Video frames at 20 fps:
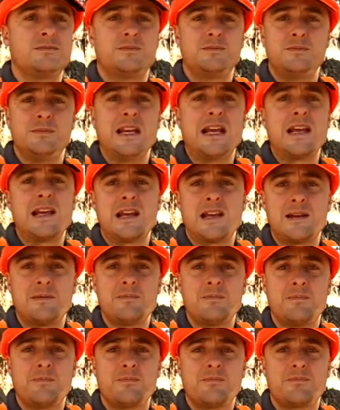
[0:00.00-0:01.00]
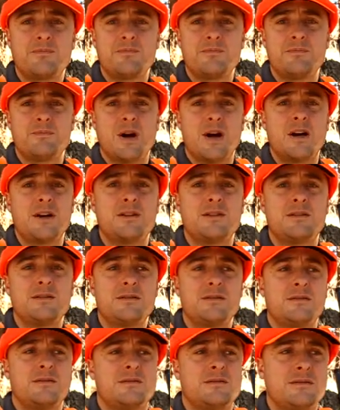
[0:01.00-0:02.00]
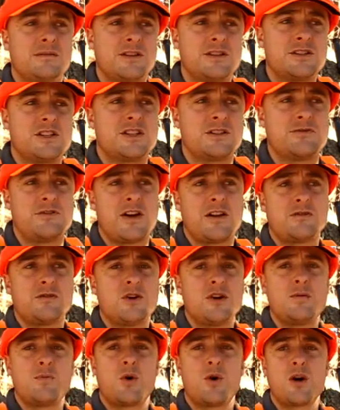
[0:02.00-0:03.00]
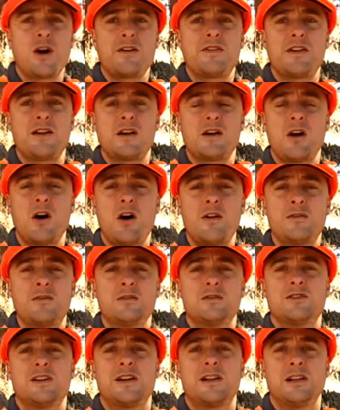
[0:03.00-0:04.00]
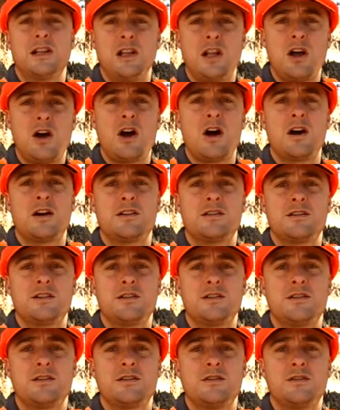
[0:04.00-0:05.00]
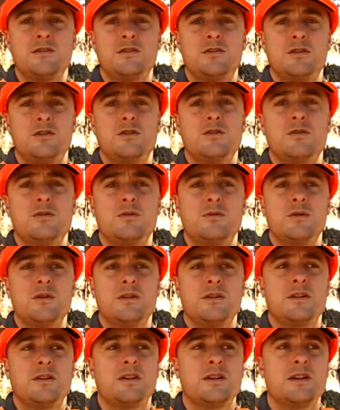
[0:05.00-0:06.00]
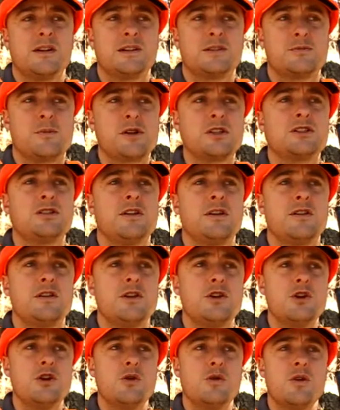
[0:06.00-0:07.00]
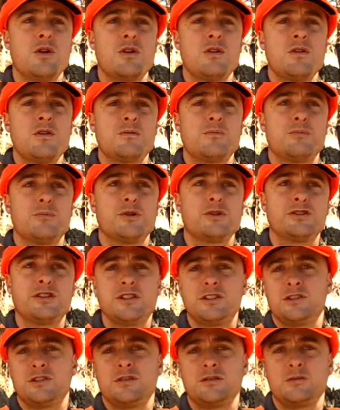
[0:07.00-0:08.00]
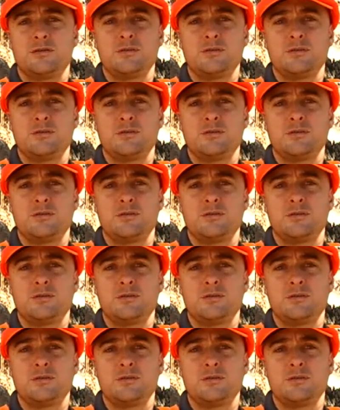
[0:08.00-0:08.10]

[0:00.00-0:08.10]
name, but the 6.5 Creedmoor, I think, offers a lot to especially the newer precision